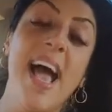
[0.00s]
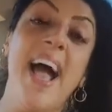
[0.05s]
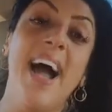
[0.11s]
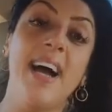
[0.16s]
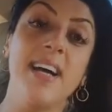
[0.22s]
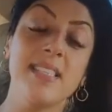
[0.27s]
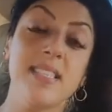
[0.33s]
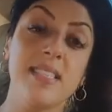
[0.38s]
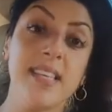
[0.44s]

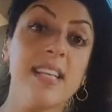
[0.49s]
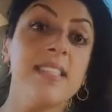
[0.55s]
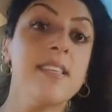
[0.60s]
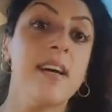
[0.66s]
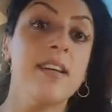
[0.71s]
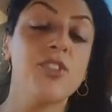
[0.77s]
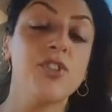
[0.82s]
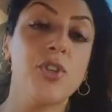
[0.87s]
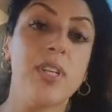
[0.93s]
at
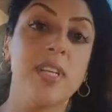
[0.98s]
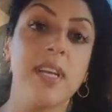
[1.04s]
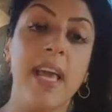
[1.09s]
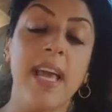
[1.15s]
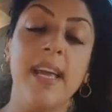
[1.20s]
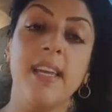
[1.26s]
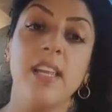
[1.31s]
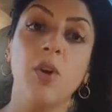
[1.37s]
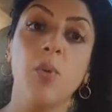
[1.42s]

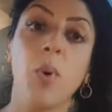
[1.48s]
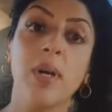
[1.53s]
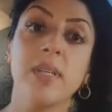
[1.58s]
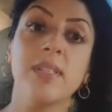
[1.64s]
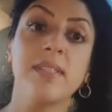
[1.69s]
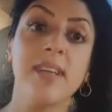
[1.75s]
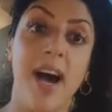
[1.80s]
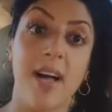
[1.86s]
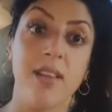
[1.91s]

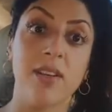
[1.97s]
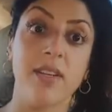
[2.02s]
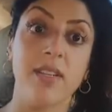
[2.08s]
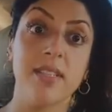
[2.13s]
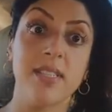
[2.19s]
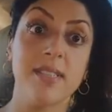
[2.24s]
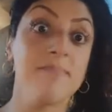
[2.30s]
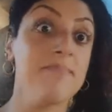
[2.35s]
$681.